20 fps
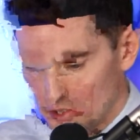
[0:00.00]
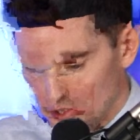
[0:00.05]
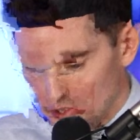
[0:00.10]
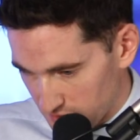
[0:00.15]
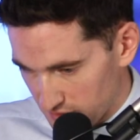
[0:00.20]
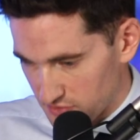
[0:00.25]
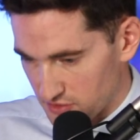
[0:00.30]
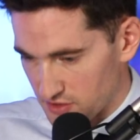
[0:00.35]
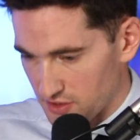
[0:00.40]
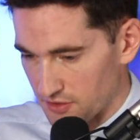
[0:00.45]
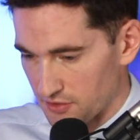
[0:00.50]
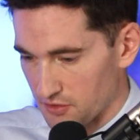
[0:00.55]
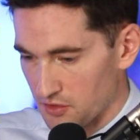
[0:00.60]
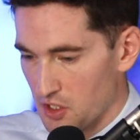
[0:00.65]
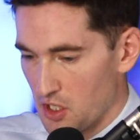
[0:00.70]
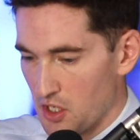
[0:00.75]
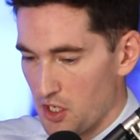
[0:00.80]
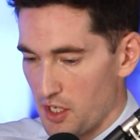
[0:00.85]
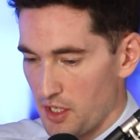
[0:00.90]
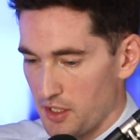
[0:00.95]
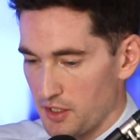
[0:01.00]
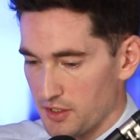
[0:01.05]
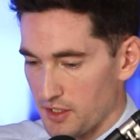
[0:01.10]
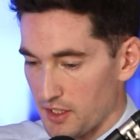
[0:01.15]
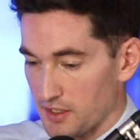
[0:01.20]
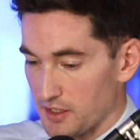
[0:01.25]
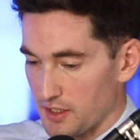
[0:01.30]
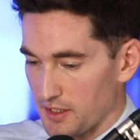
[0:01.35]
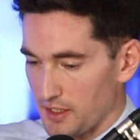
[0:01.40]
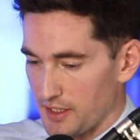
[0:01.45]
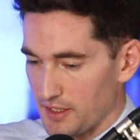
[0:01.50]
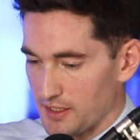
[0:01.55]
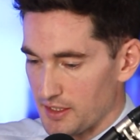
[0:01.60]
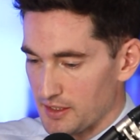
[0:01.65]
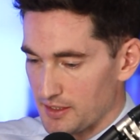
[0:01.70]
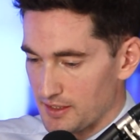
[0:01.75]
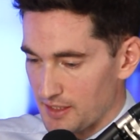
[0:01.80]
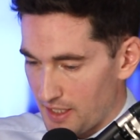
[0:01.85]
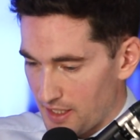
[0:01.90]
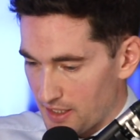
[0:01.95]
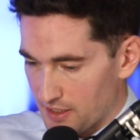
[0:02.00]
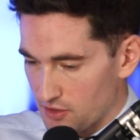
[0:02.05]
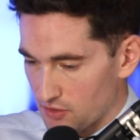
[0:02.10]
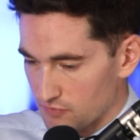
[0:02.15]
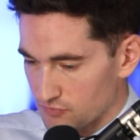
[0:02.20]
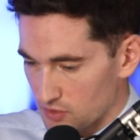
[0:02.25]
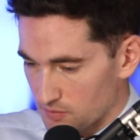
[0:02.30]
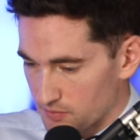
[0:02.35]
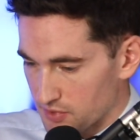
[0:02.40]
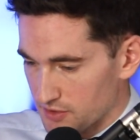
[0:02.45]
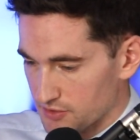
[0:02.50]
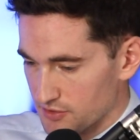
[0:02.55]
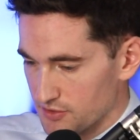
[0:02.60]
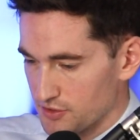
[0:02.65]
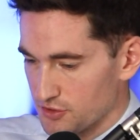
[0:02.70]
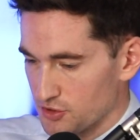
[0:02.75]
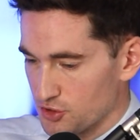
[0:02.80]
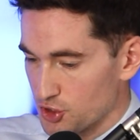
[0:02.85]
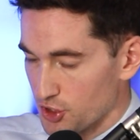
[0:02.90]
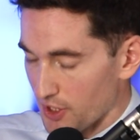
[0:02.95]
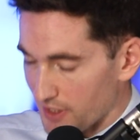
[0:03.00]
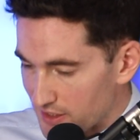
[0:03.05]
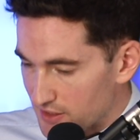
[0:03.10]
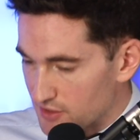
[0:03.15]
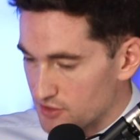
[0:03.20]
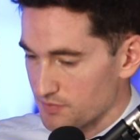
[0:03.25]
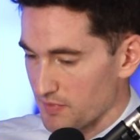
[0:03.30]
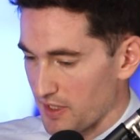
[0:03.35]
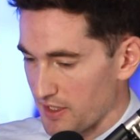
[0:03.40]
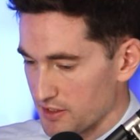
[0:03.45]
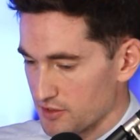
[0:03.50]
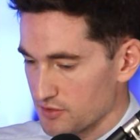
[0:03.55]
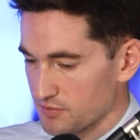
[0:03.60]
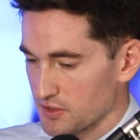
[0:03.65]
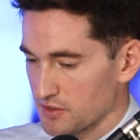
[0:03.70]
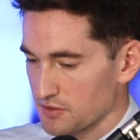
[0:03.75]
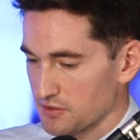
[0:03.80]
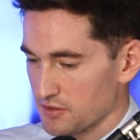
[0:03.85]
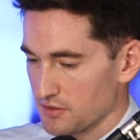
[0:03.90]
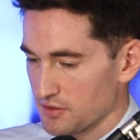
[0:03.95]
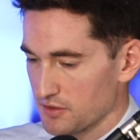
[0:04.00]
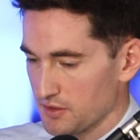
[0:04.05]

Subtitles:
this year that a lack of robust change management,